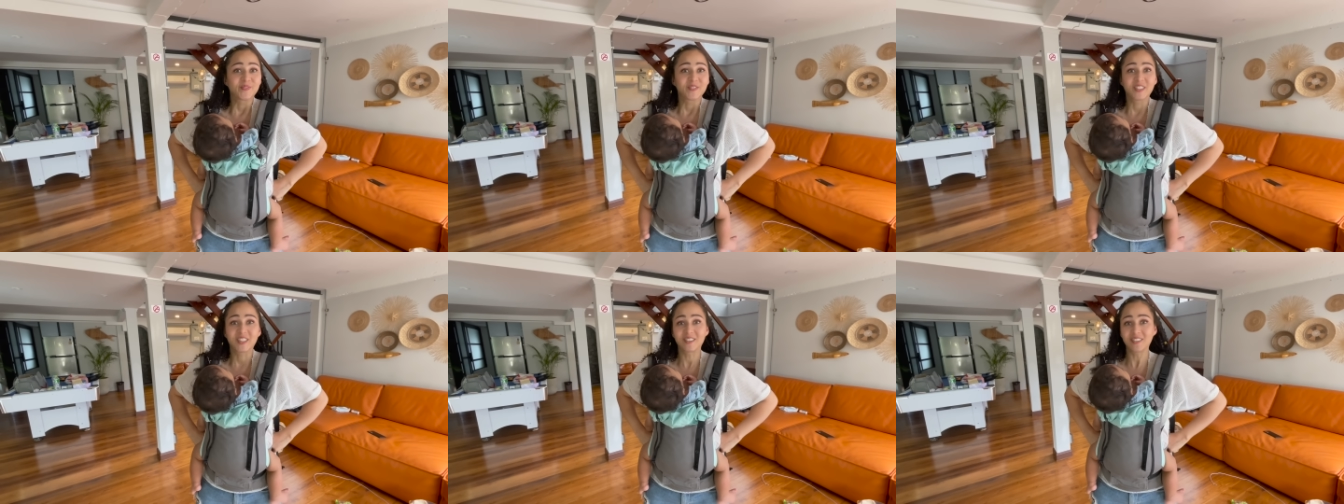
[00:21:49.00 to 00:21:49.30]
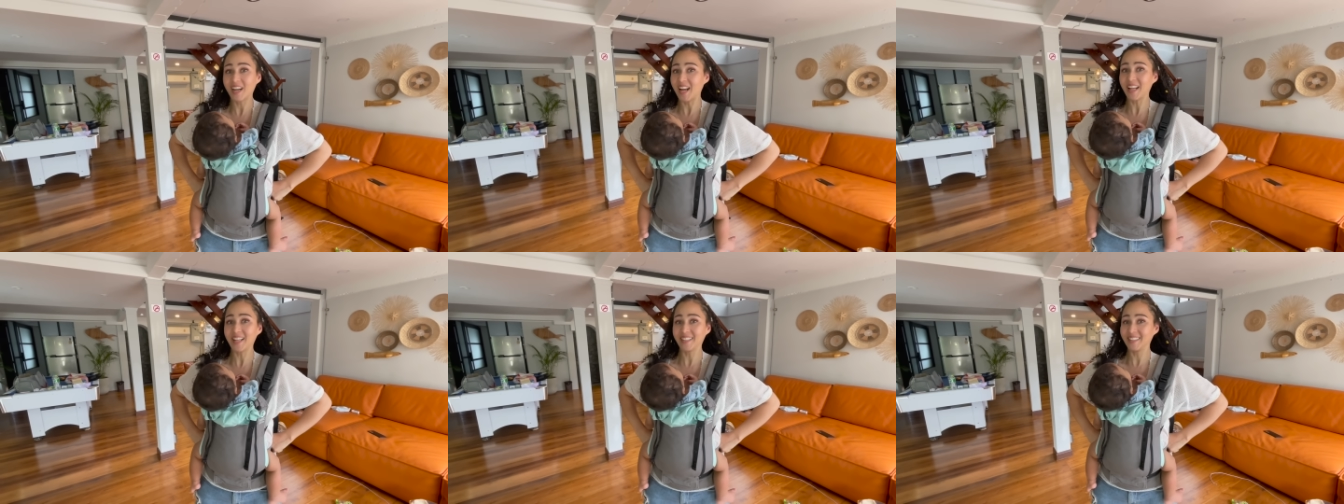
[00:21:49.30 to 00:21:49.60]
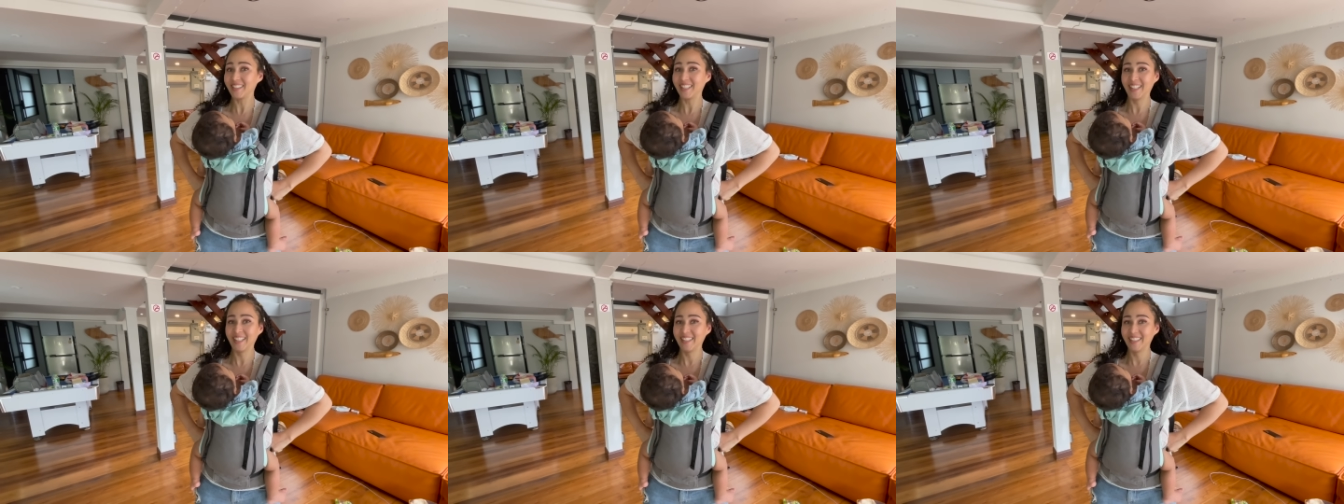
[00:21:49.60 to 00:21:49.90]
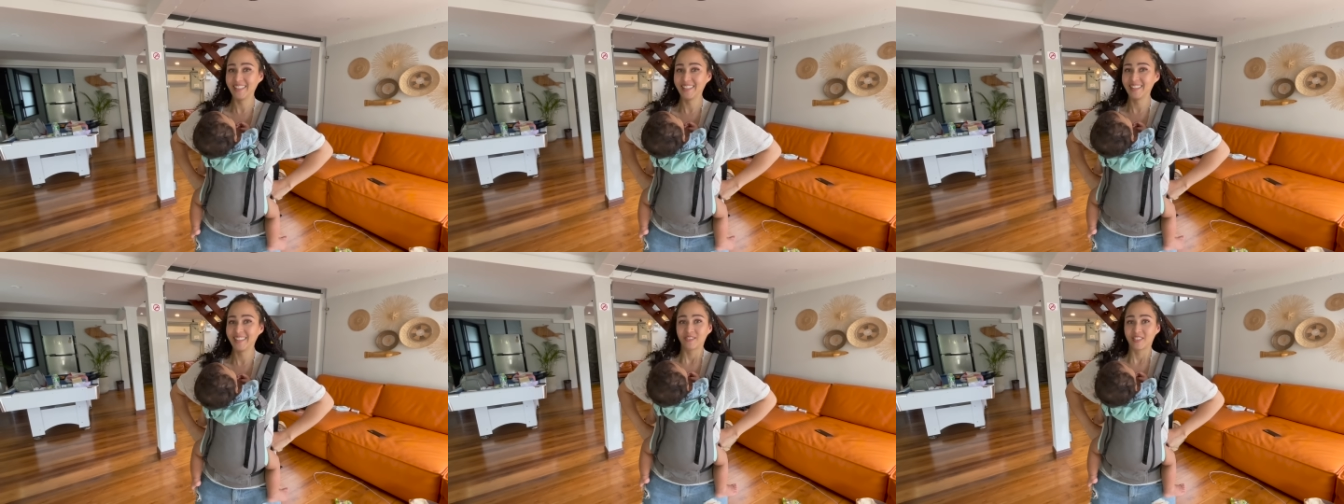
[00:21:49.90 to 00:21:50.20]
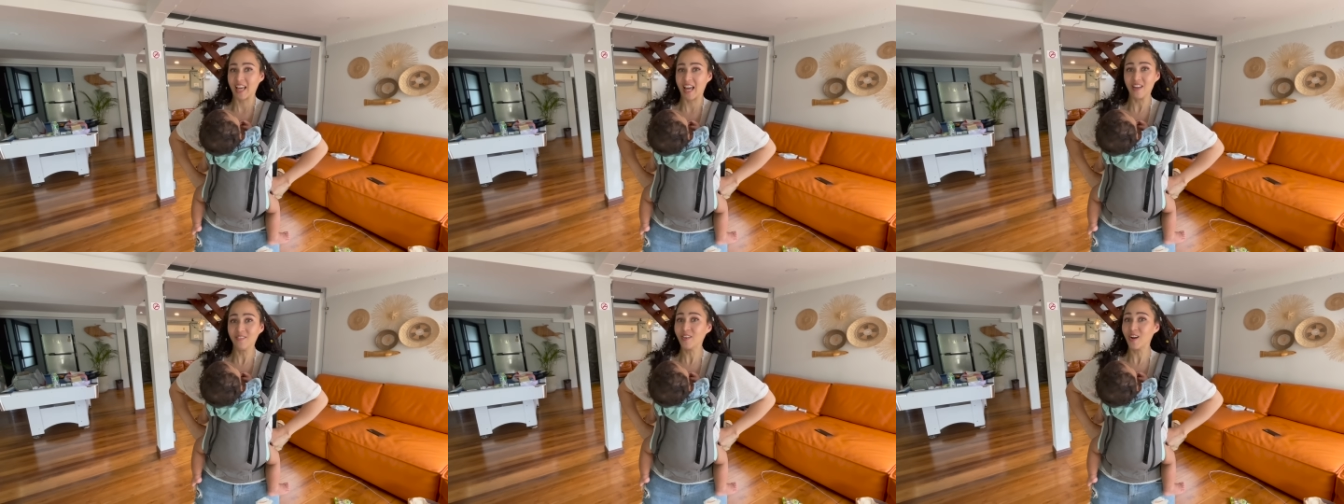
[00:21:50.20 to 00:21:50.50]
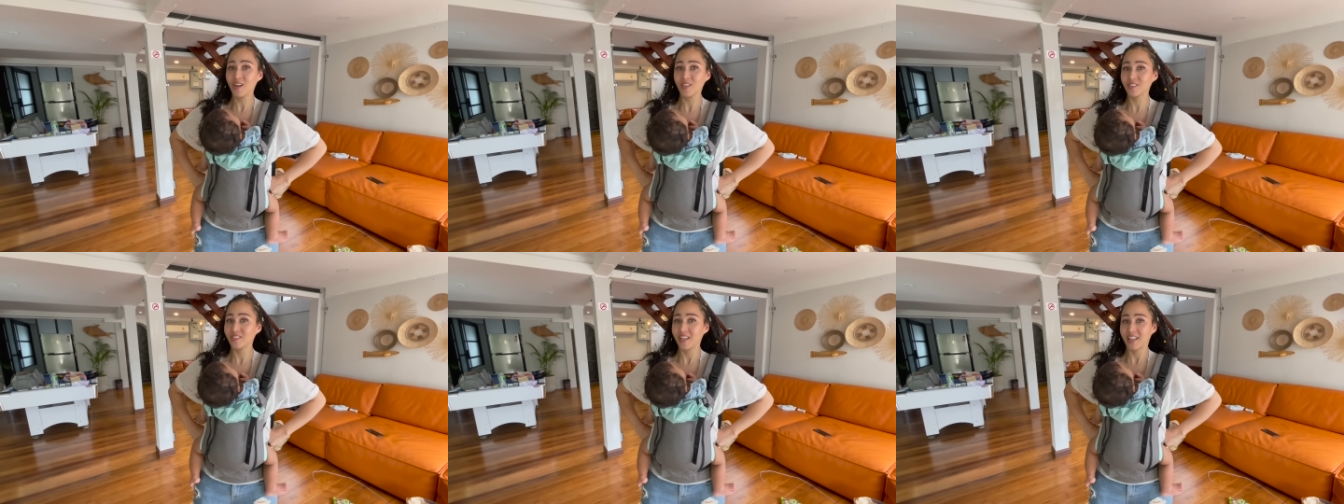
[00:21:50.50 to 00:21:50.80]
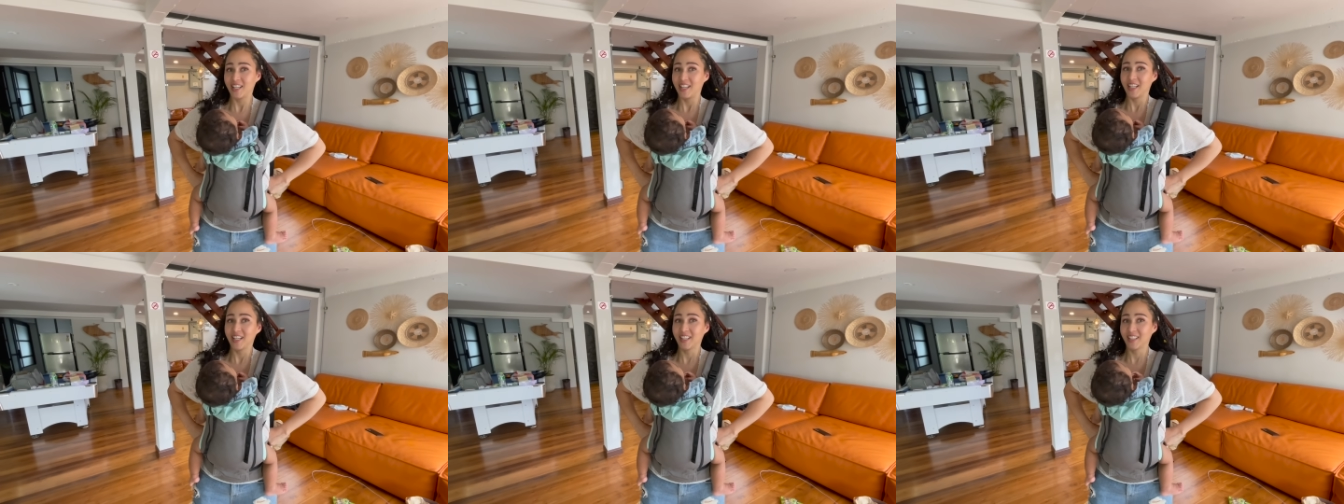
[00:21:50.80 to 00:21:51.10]
Great! Came all the
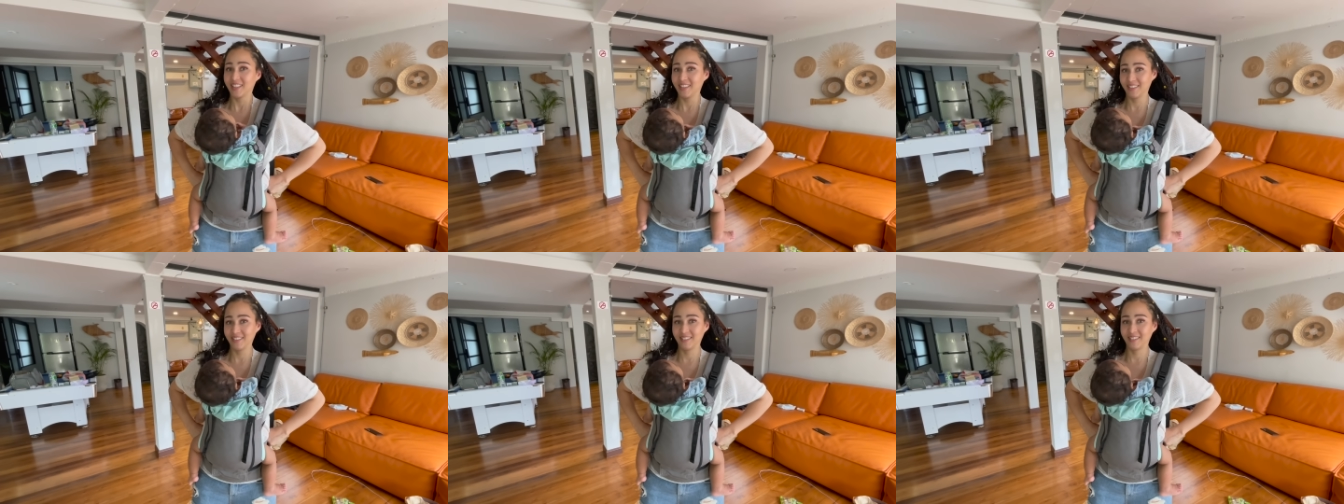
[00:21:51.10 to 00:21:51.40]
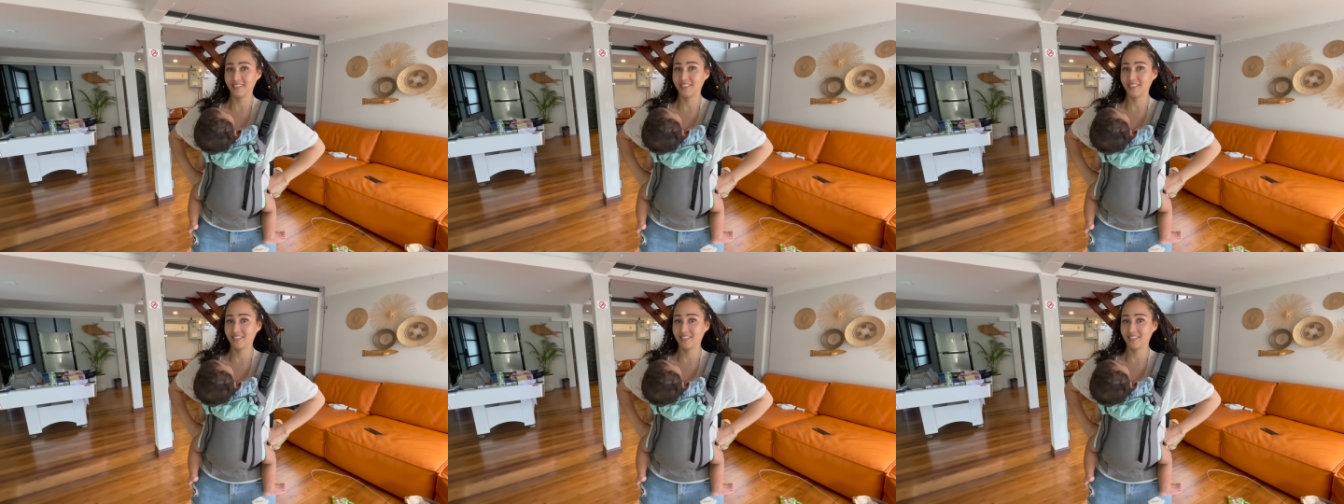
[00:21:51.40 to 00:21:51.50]
way here.